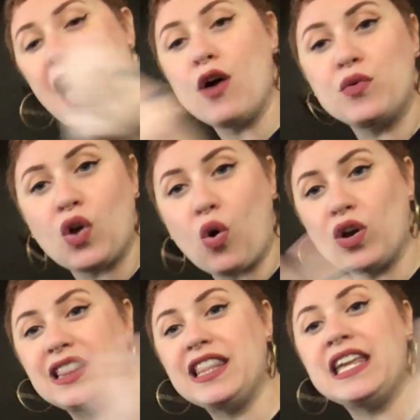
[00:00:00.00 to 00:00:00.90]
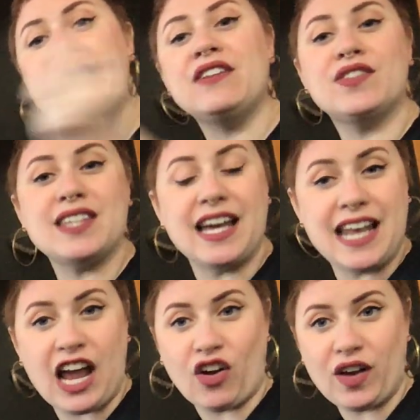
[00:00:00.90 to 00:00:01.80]
out or leaves an
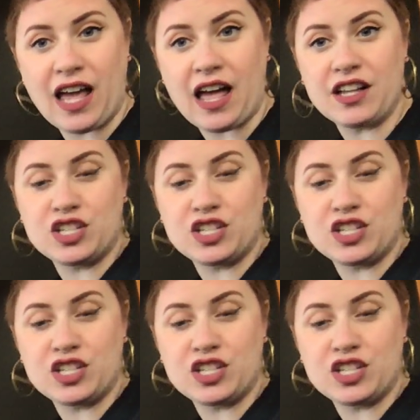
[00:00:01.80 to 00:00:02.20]
area